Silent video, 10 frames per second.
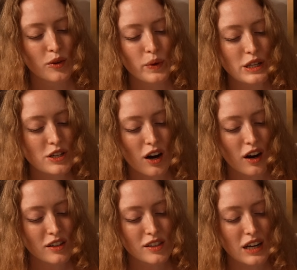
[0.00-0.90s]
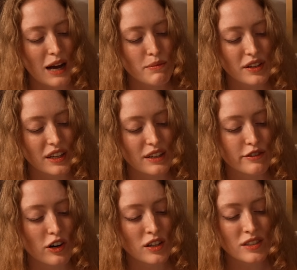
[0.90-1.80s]
We talk, I believe,
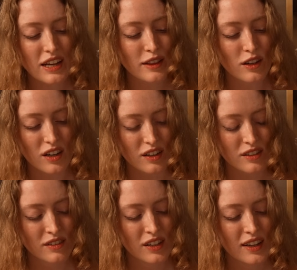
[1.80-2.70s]
all day long.